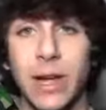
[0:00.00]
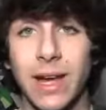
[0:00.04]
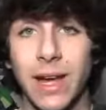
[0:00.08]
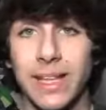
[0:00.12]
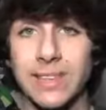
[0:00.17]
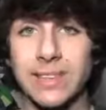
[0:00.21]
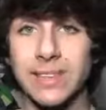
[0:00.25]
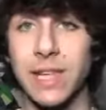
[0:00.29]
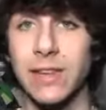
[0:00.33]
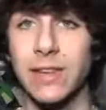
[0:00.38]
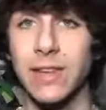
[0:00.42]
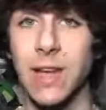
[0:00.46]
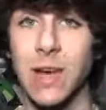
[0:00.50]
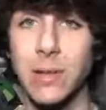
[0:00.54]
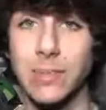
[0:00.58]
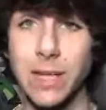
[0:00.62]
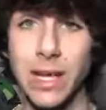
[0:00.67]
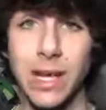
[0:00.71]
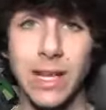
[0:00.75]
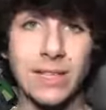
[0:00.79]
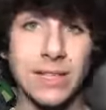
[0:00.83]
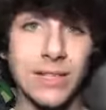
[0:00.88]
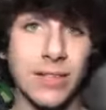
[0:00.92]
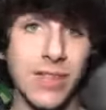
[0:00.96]
So like I said, the
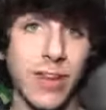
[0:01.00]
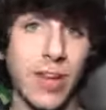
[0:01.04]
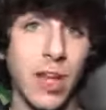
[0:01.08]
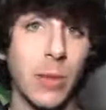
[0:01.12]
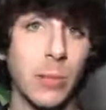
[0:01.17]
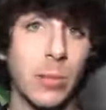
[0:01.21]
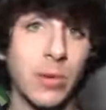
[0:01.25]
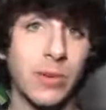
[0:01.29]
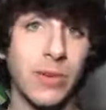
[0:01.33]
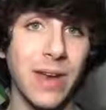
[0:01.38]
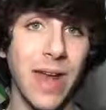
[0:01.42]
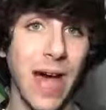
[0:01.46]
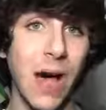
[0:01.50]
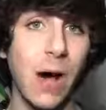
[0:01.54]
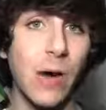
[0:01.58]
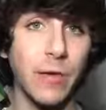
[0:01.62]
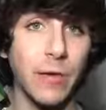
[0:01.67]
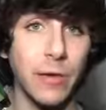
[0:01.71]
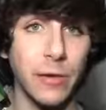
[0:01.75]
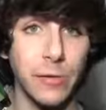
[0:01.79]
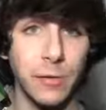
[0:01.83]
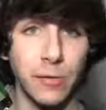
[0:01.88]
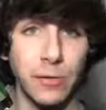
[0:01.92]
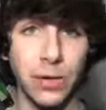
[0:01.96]
update is available now
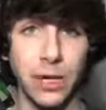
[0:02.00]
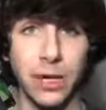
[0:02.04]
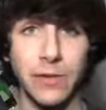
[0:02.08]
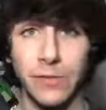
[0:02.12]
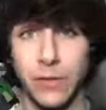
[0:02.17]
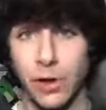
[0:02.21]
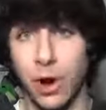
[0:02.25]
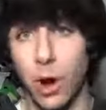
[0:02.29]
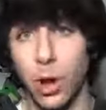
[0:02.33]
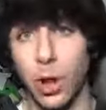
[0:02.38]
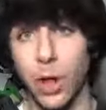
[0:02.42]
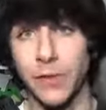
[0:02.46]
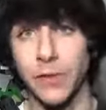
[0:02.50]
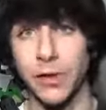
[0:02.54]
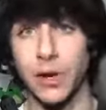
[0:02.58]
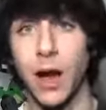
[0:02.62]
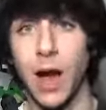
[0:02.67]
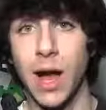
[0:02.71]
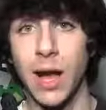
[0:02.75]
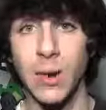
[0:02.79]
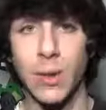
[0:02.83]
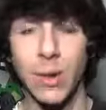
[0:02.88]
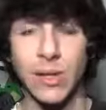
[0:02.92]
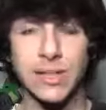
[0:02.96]
for free for all of
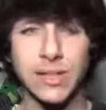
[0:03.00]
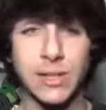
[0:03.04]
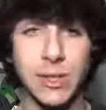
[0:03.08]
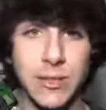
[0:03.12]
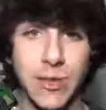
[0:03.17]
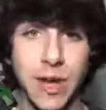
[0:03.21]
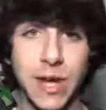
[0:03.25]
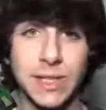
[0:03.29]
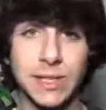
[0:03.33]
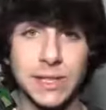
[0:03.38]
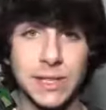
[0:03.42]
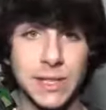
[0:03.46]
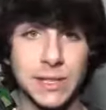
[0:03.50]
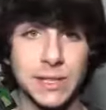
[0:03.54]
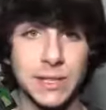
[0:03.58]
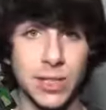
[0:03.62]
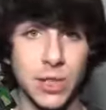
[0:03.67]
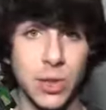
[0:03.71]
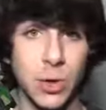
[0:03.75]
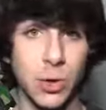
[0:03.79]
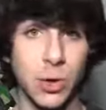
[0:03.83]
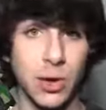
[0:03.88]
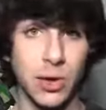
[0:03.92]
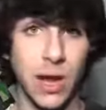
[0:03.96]
your iOS devices.
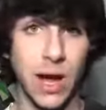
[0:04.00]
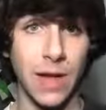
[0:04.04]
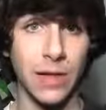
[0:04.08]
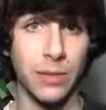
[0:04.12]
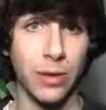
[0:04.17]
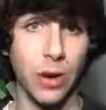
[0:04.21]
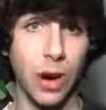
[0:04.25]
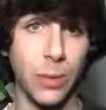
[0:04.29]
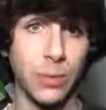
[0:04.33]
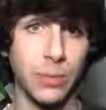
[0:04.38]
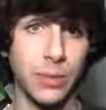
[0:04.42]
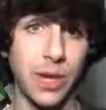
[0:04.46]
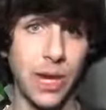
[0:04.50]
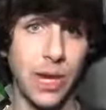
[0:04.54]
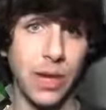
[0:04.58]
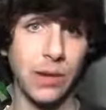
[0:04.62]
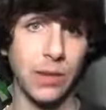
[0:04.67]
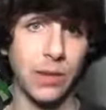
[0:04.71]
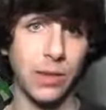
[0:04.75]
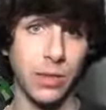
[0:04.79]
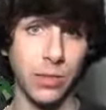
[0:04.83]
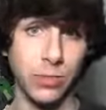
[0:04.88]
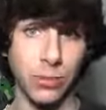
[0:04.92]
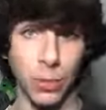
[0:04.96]
So you can either
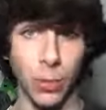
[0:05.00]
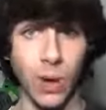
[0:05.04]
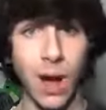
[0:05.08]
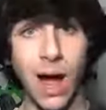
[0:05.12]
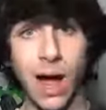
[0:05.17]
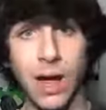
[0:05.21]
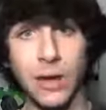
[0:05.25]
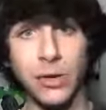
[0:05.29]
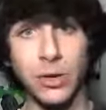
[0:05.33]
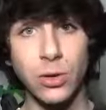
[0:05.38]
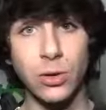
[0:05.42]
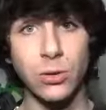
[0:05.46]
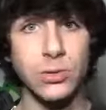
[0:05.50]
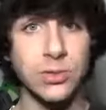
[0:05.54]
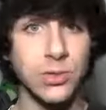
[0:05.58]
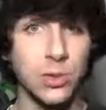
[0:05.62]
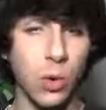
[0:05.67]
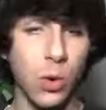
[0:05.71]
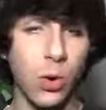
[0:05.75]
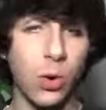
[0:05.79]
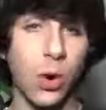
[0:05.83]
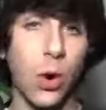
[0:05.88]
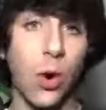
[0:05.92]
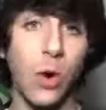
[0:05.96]
update through iTunes
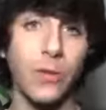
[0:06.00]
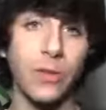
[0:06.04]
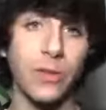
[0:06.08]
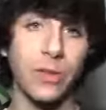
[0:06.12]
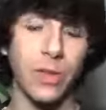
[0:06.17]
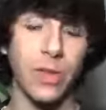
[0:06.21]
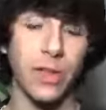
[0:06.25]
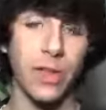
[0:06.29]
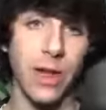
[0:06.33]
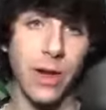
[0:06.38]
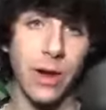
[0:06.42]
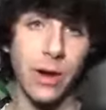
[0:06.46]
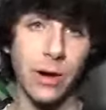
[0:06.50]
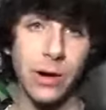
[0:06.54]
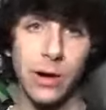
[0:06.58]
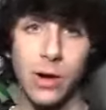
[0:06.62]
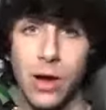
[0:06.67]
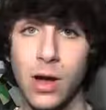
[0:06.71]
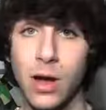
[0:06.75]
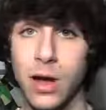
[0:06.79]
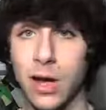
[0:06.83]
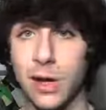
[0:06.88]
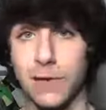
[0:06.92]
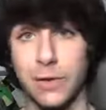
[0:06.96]
or over the
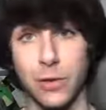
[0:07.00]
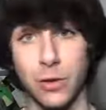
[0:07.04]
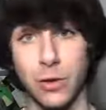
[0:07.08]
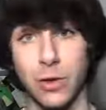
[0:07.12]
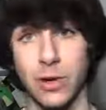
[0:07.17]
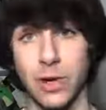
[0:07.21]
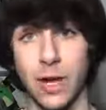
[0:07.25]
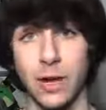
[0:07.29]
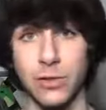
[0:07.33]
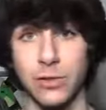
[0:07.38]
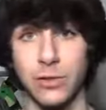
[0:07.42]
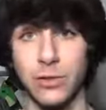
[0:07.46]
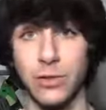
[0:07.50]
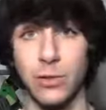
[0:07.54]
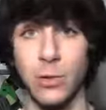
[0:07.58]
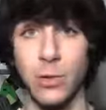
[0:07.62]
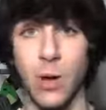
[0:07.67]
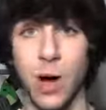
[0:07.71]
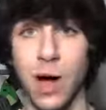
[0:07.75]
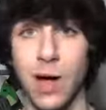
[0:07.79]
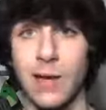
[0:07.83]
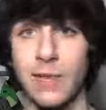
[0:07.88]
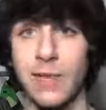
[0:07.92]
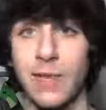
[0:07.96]
air if you're connected to
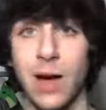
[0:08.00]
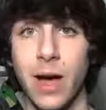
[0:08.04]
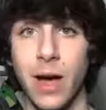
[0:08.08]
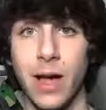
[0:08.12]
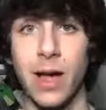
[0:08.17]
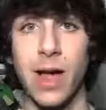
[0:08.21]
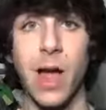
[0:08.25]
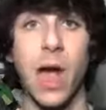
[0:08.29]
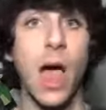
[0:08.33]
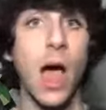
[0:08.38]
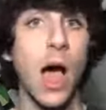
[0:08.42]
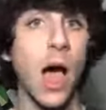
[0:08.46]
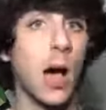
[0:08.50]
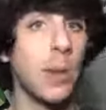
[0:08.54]
Wi-Fi.